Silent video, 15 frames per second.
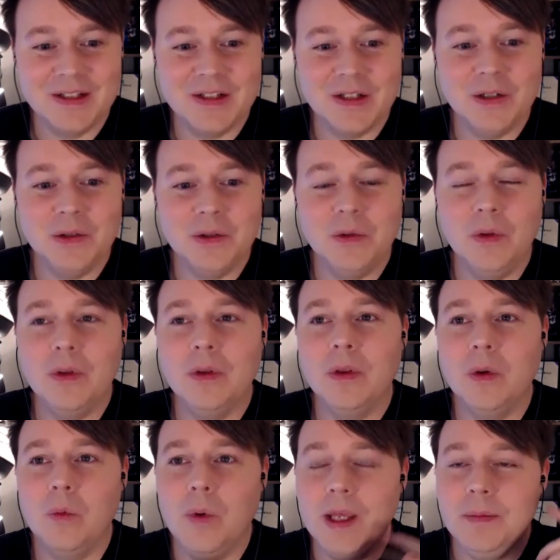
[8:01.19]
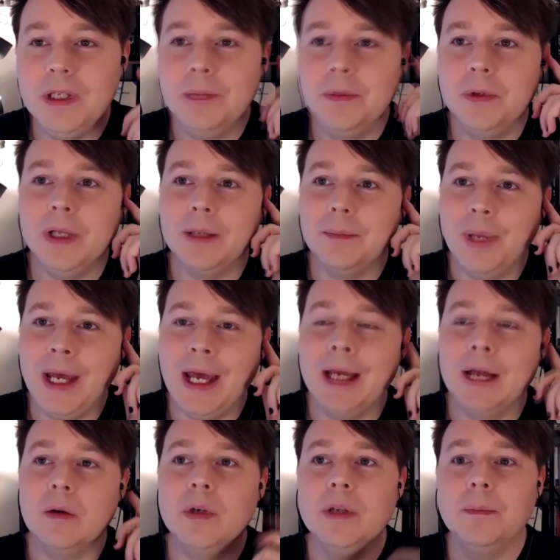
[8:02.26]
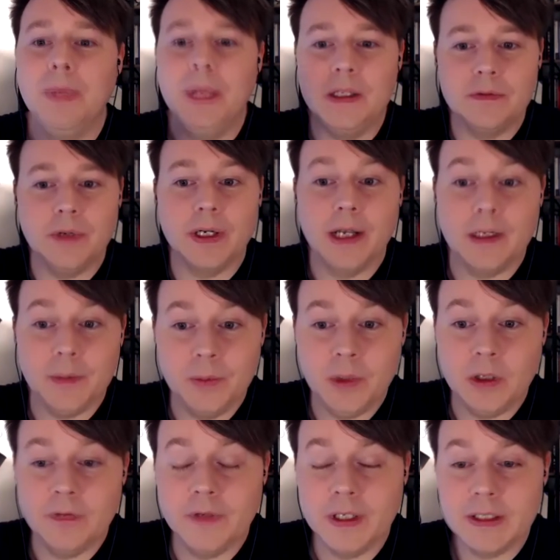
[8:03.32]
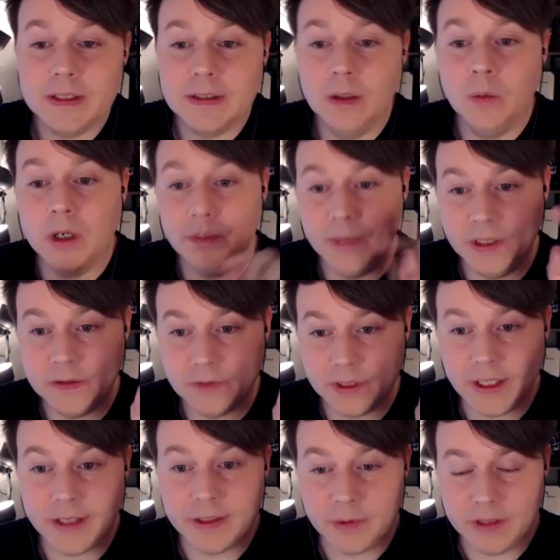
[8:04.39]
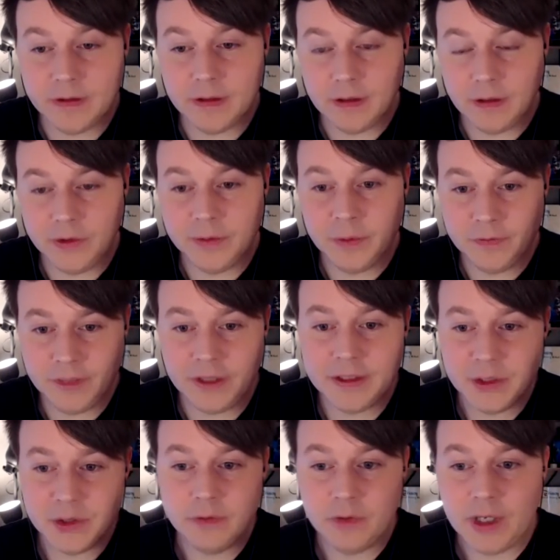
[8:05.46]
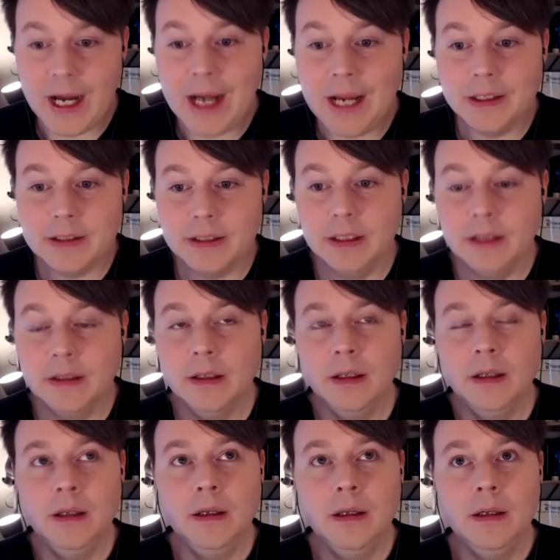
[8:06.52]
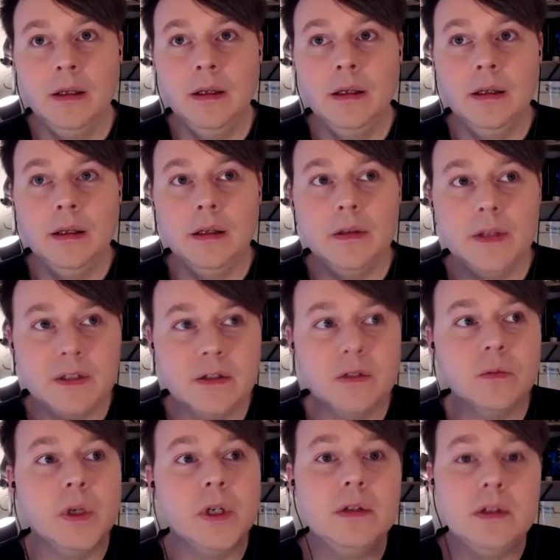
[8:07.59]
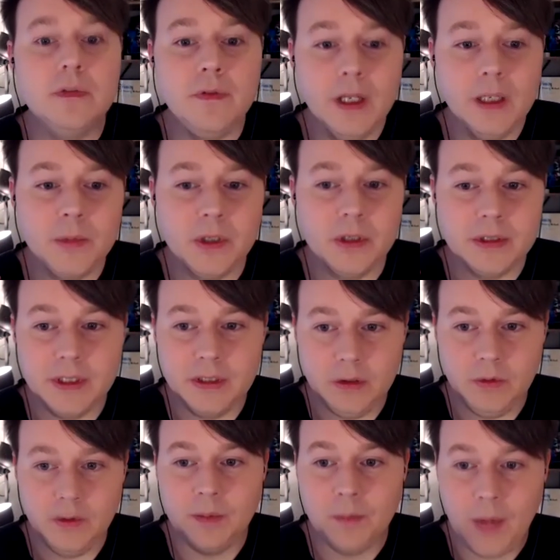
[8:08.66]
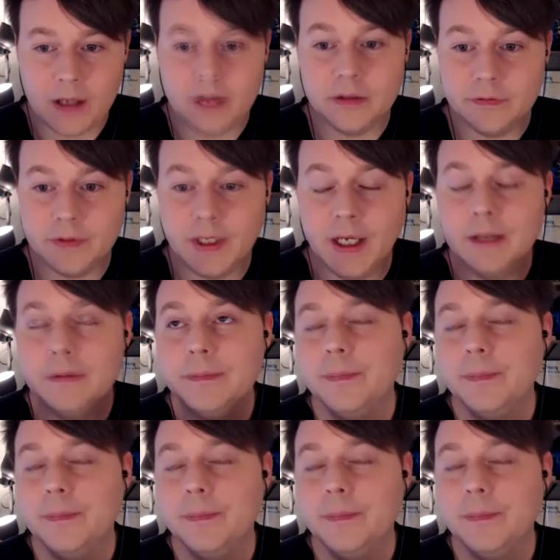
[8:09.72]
So the way people unpack what it means for God to be perfect and what it means for God to be the ultimate foundation of reality, this is where you develop your unique model of God.